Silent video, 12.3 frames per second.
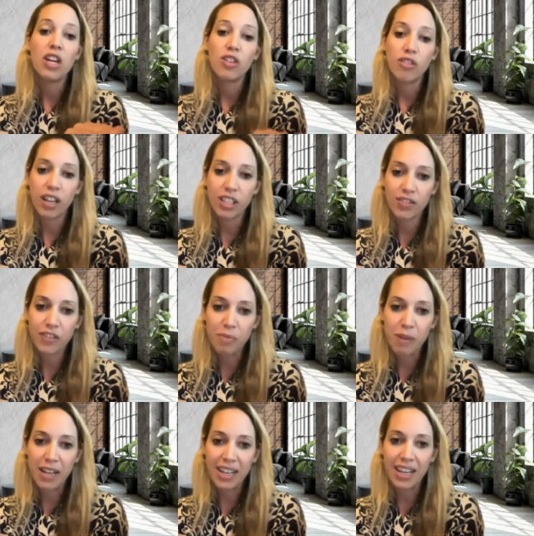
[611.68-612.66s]
transfer
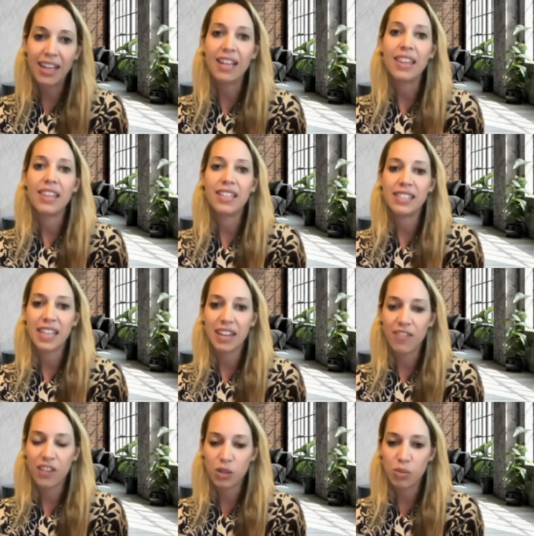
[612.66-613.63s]
money the
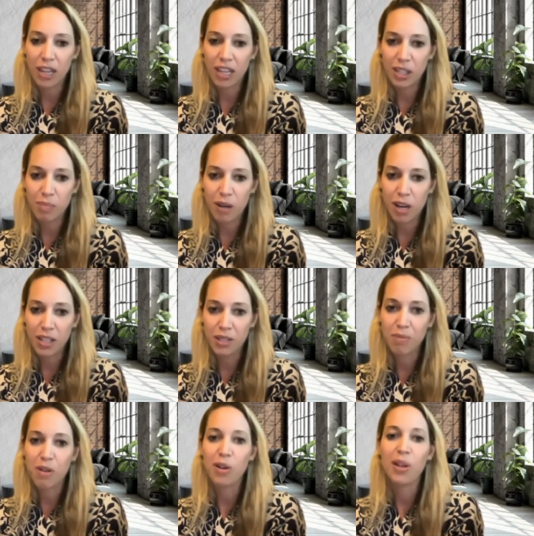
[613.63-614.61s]
safest way as
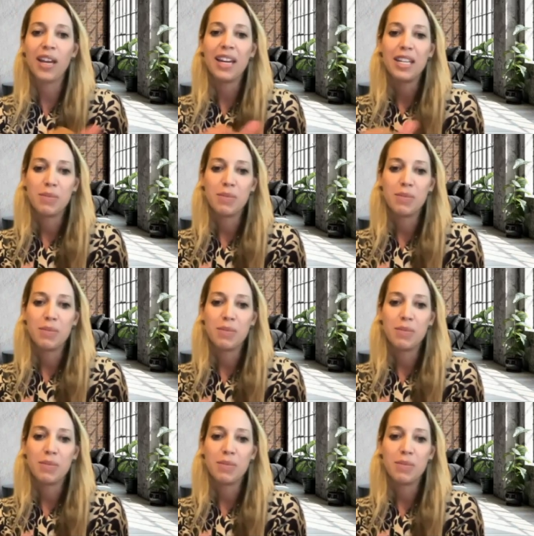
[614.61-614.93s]
possible